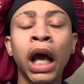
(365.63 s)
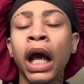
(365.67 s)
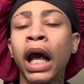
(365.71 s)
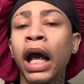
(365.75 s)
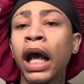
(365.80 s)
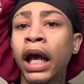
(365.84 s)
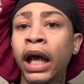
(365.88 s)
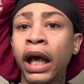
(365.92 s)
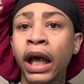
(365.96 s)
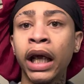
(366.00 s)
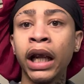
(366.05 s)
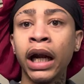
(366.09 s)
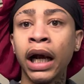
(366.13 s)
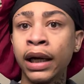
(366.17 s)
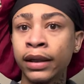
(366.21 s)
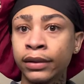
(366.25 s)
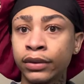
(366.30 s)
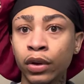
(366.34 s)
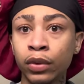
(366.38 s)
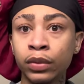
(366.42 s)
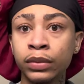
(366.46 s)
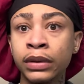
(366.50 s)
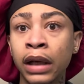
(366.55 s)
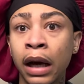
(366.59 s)
And I
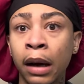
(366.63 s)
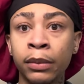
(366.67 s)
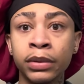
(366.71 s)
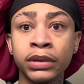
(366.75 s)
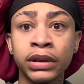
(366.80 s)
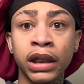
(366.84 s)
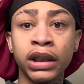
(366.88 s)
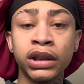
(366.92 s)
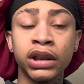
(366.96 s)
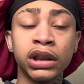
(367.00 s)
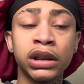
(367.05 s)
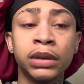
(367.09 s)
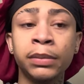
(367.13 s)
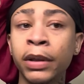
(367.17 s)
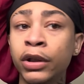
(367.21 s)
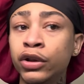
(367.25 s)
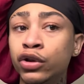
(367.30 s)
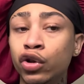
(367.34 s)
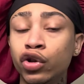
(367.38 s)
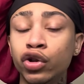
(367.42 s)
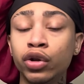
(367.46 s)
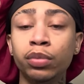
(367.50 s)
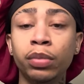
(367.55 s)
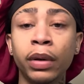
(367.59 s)
told him, I was like, just make
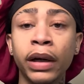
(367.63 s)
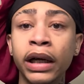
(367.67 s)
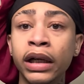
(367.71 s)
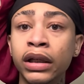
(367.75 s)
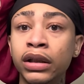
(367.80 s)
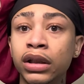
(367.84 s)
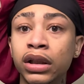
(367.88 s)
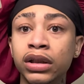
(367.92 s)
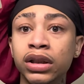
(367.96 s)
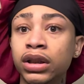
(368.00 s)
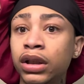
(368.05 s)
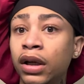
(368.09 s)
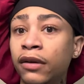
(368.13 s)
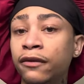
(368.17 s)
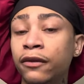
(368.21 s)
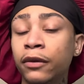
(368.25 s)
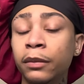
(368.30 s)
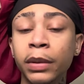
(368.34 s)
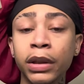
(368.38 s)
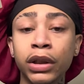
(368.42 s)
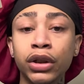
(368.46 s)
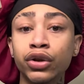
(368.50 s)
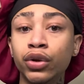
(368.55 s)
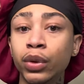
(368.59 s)
sure you bring the stuff for
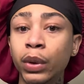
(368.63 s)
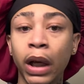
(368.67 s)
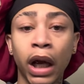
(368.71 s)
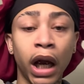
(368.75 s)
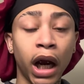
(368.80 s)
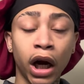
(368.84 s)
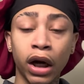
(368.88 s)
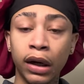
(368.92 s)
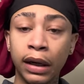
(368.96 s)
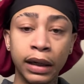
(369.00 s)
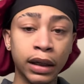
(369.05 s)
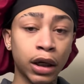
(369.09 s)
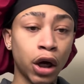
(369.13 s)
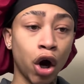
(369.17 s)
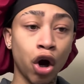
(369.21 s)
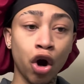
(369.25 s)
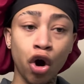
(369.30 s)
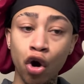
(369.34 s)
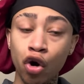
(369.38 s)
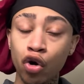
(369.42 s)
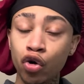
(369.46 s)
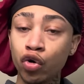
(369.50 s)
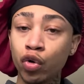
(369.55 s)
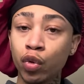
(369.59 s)
me to do your hair, like a
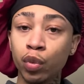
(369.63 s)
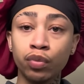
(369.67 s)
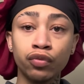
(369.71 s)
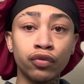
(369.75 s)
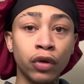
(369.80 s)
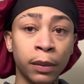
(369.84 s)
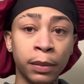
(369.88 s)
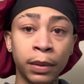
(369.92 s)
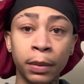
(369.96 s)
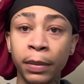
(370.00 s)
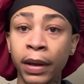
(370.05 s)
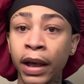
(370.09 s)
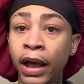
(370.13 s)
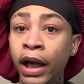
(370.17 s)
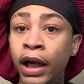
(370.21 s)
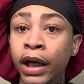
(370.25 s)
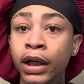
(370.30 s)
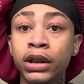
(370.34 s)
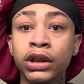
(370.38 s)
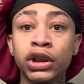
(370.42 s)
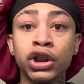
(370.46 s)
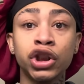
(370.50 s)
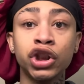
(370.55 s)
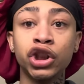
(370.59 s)
comb, rubber
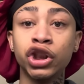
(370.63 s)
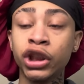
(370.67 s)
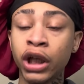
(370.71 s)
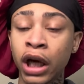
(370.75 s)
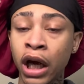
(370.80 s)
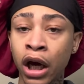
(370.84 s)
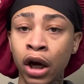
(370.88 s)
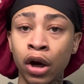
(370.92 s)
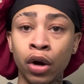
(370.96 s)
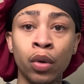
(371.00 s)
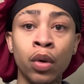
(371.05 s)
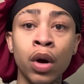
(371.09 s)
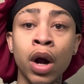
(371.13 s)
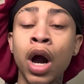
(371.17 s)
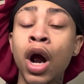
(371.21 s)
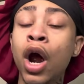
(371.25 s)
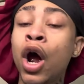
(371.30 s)
bands, gel,